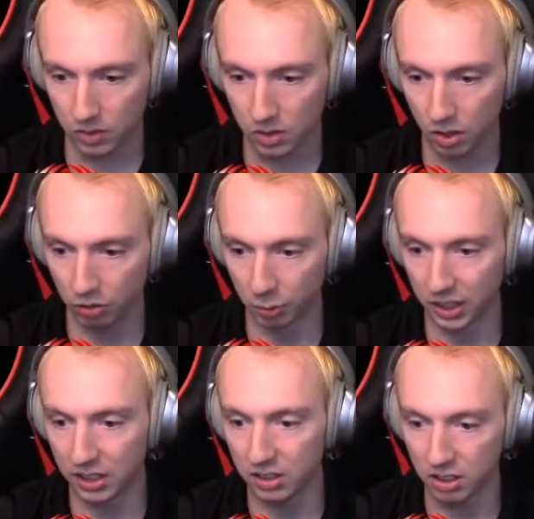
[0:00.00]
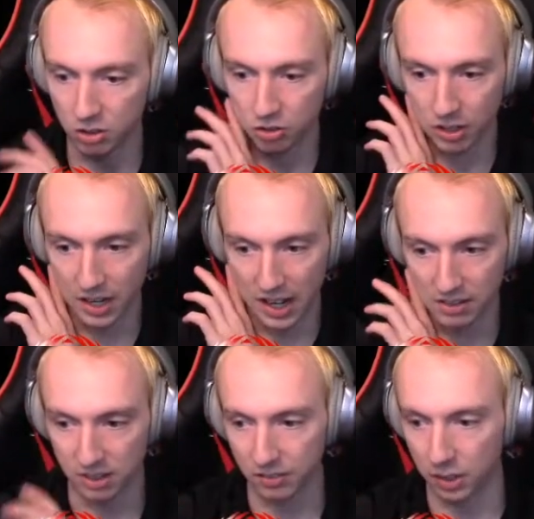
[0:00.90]
So we're going to continue straight ahead
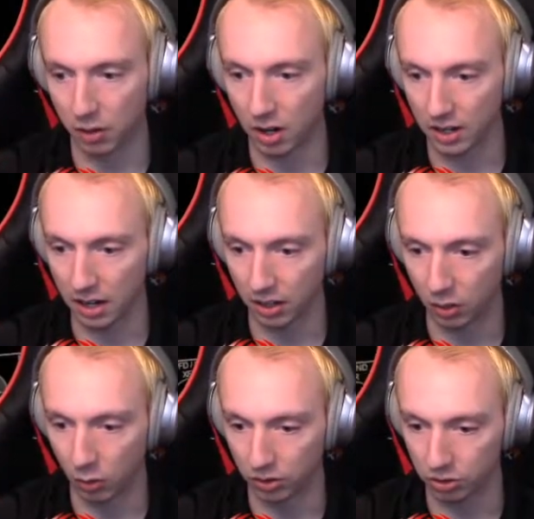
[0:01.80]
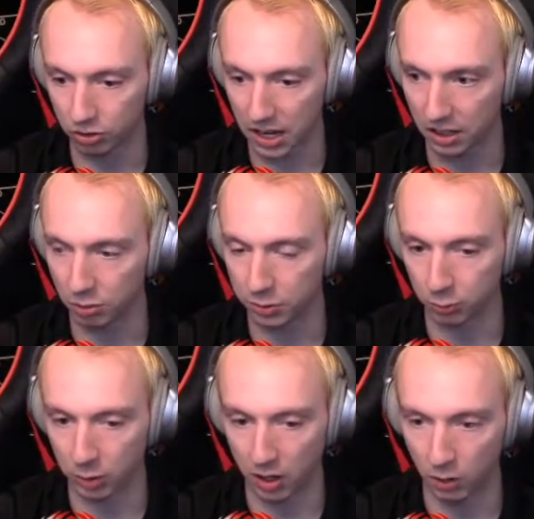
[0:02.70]
to the VOR now. I'm going to hold this track because
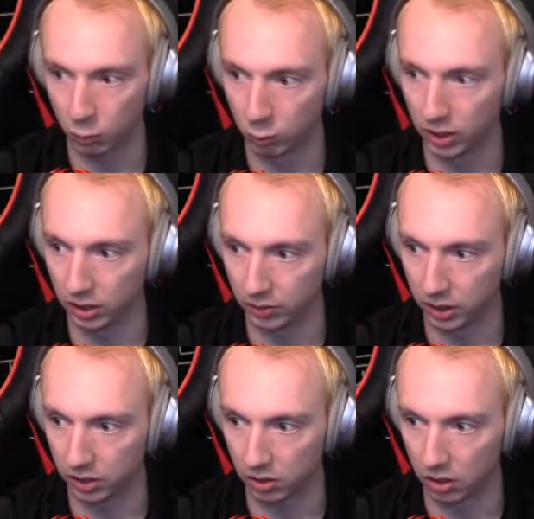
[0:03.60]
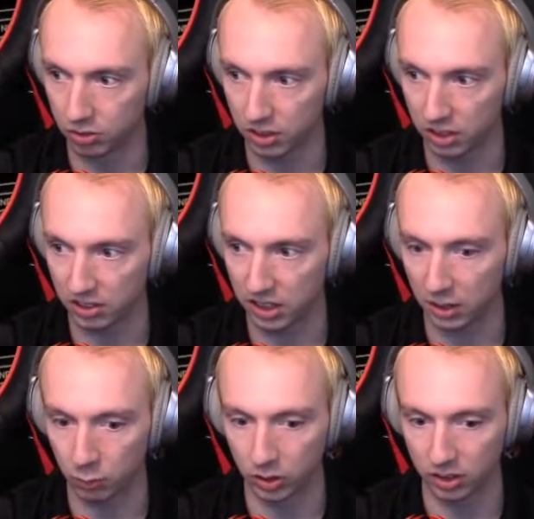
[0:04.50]
we are really, really close, and it's going to
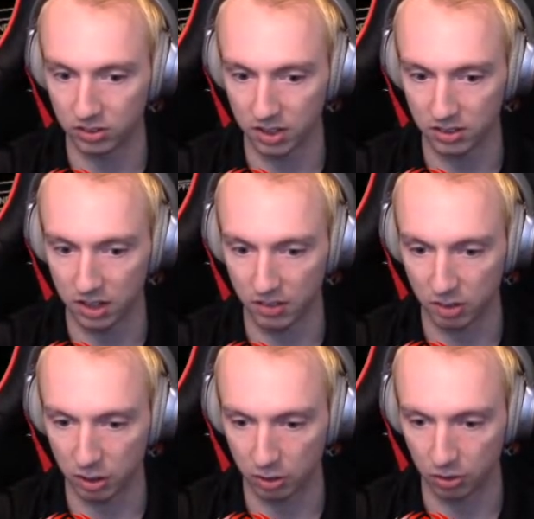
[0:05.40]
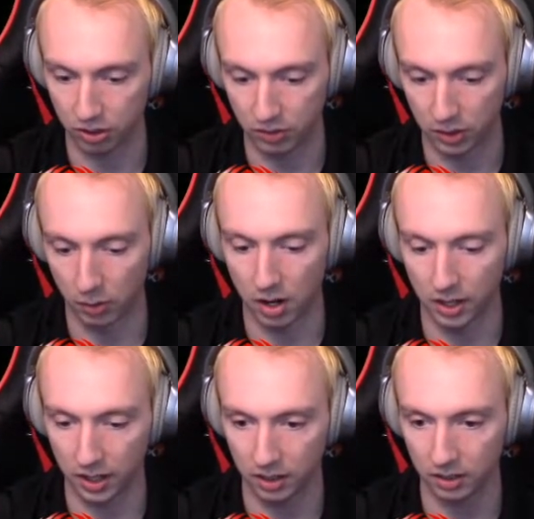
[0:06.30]
get really sensitive as we get close to the VOR
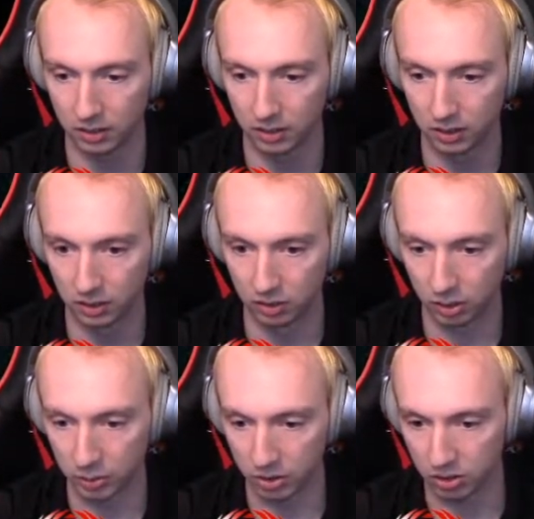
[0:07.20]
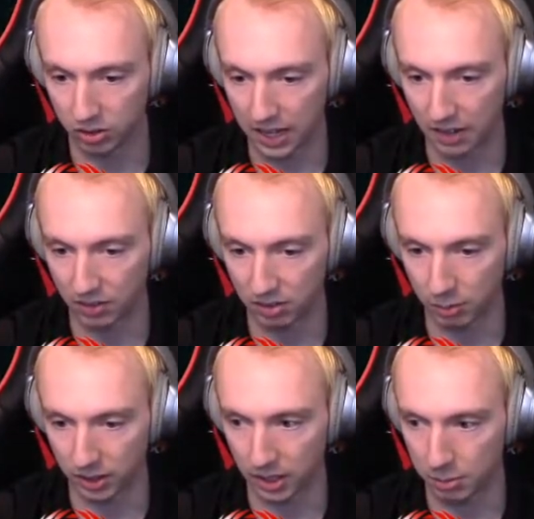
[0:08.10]
here. So let me just do that, reset
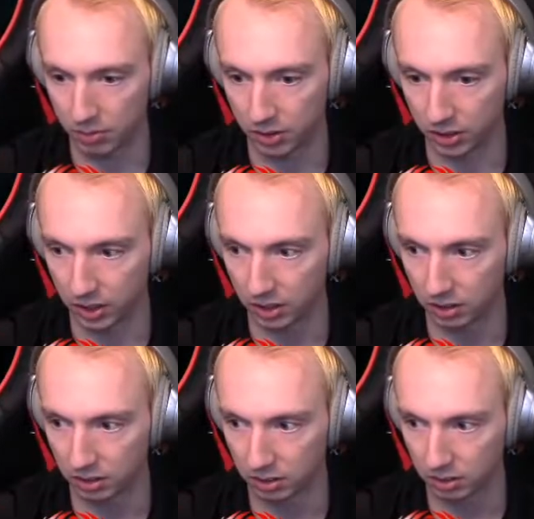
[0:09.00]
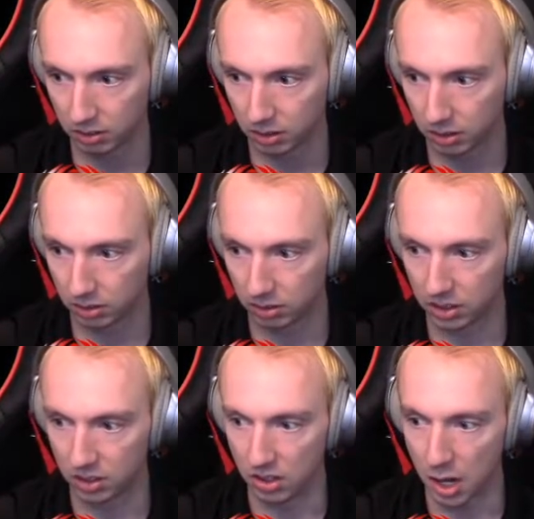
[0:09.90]
my camera view here. I
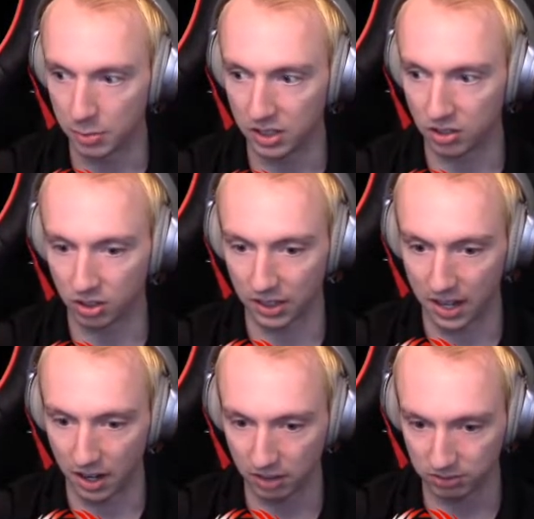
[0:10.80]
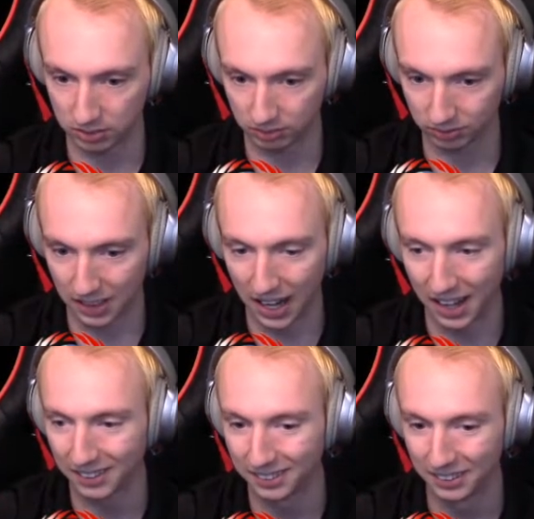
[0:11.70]
did not mean to turn that off.
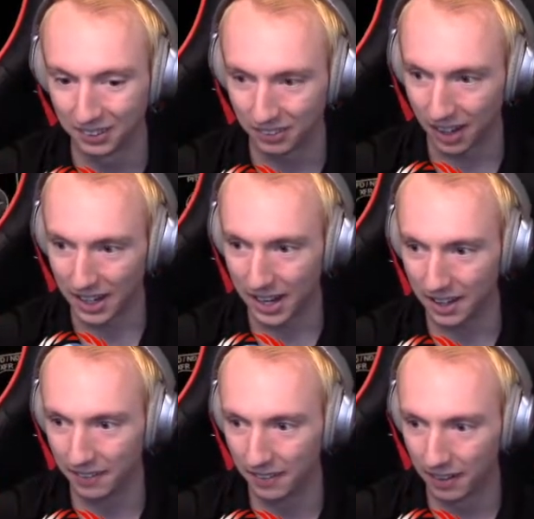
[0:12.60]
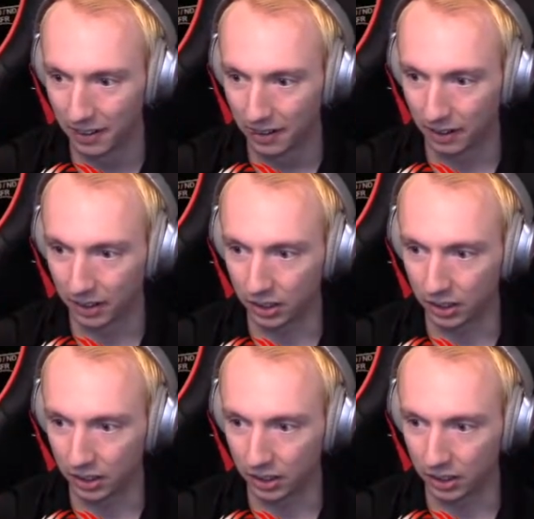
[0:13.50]
Not yet. I'm going to go